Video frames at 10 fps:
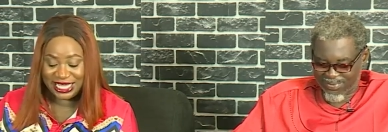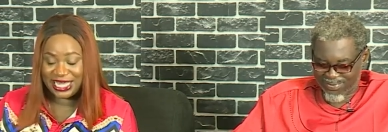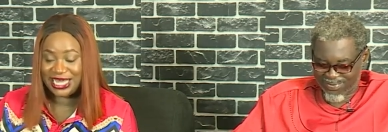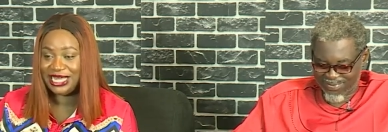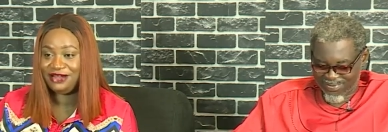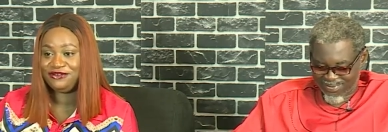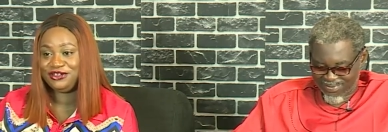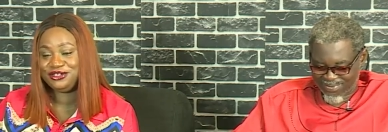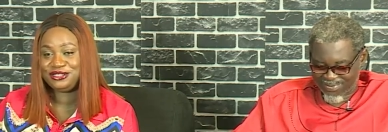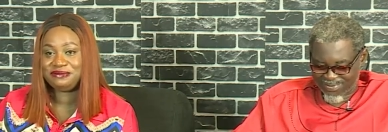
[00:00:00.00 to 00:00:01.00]
Speaker 1: uh, of a
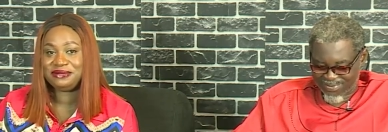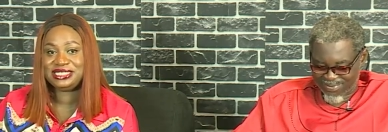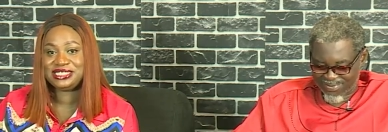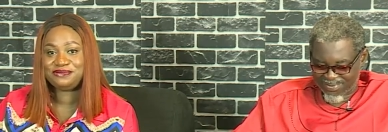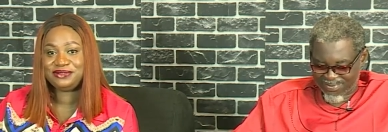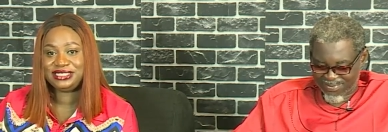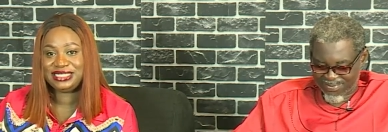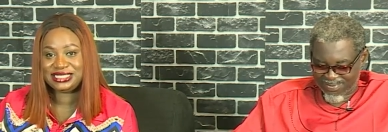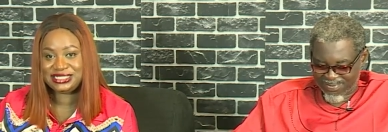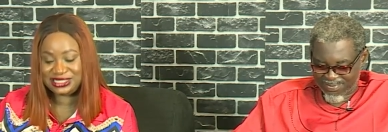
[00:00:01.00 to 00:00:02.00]
newspaper this morning. That
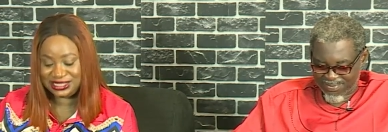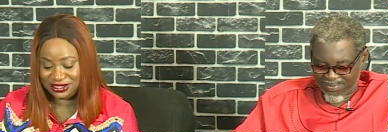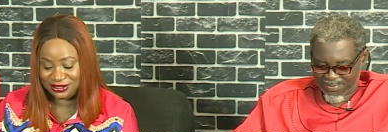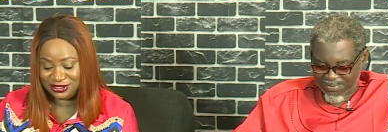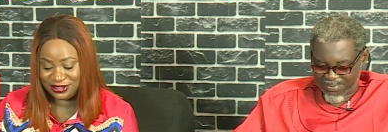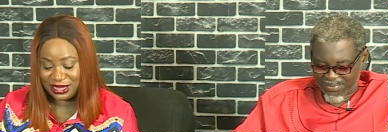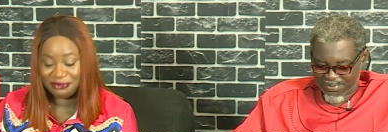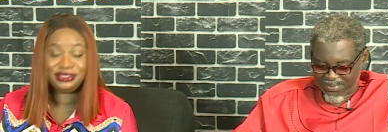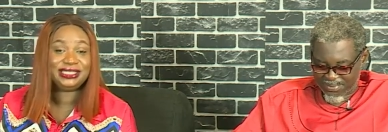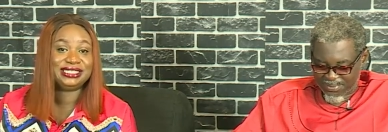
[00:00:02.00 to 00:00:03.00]
it's also happening
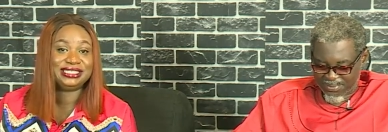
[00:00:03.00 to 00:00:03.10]
in the